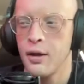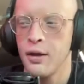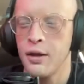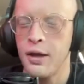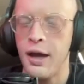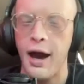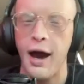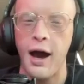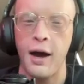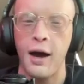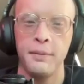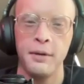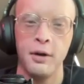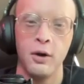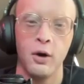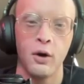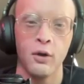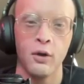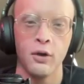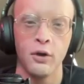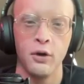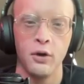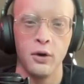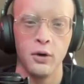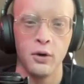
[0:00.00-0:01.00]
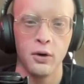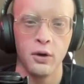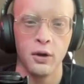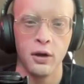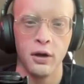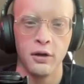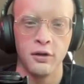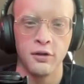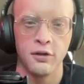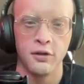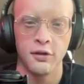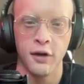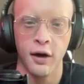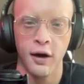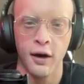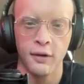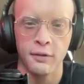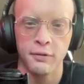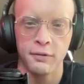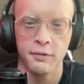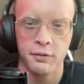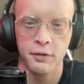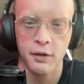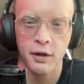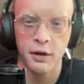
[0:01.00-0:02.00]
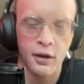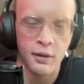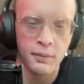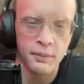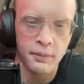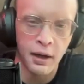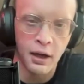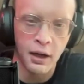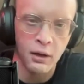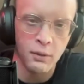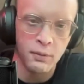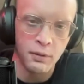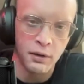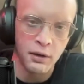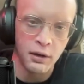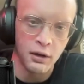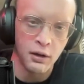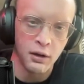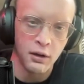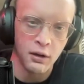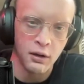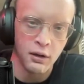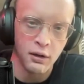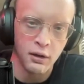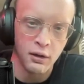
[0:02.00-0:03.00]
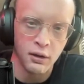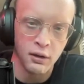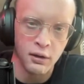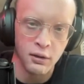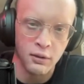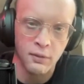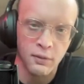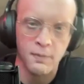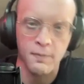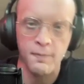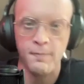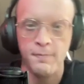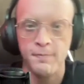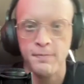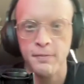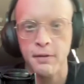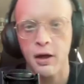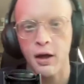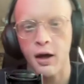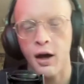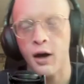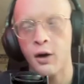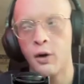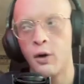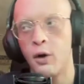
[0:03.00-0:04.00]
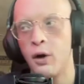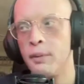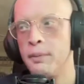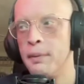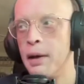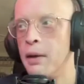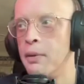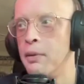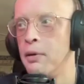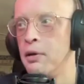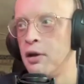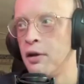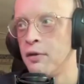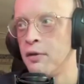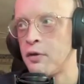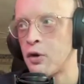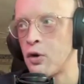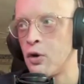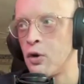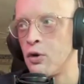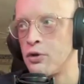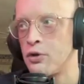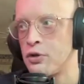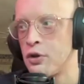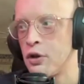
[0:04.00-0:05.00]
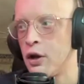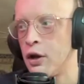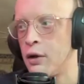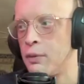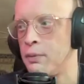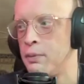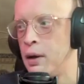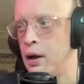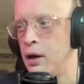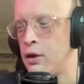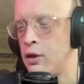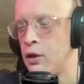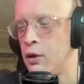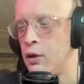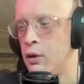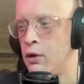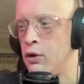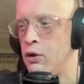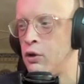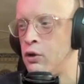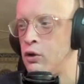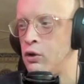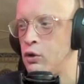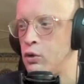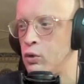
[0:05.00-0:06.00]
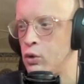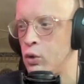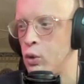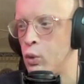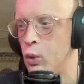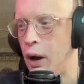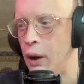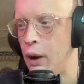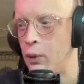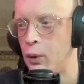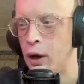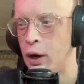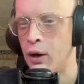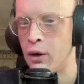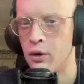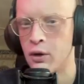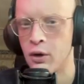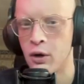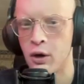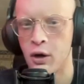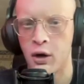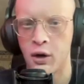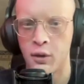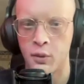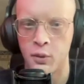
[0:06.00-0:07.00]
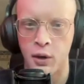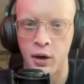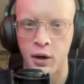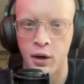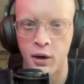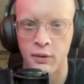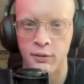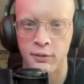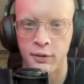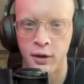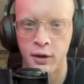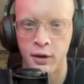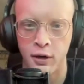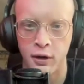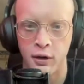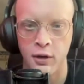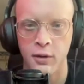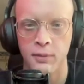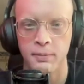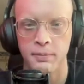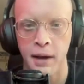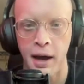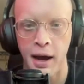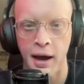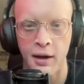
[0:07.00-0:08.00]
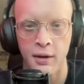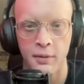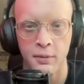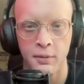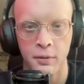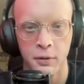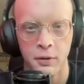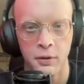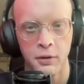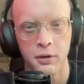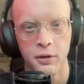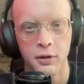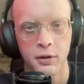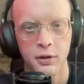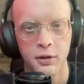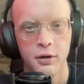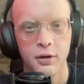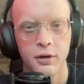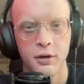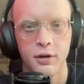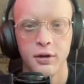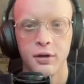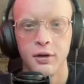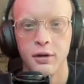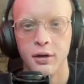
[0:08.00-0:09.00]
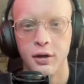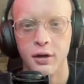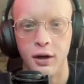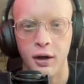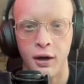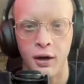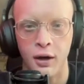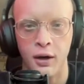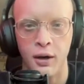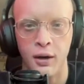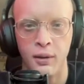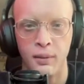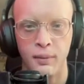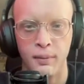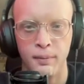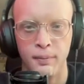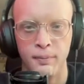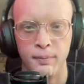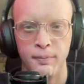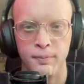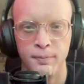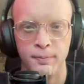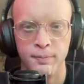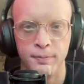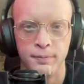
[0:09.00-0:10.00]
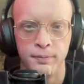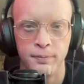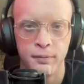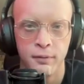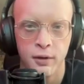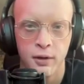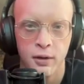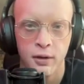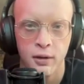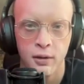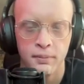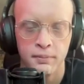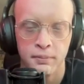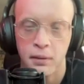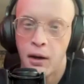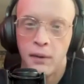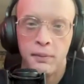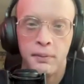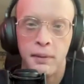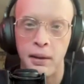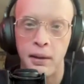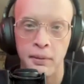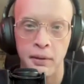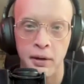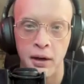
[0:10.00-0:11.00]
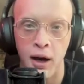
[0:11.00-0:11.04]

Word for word: the Neuralink stuff, it may be, it may be difficult to like make the wetware and the hardware very compatible. But maybe